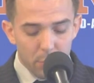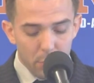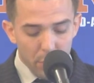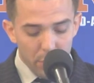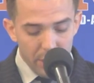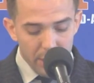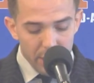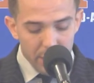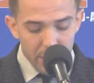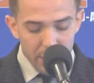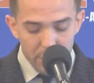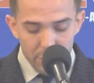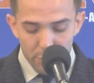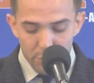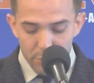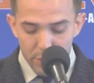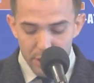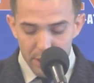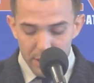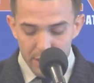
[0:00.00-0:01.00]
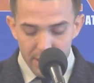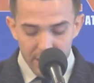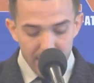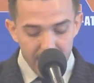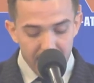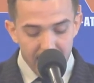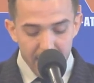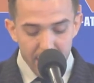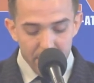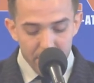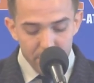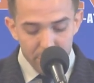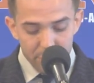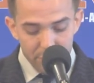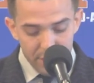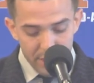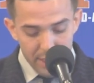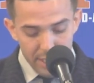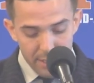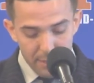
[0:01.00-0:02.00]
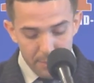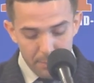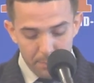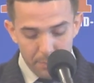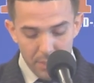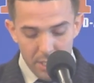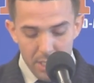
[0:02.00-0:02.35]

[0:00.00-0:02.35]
to work in an industry that they can't understand.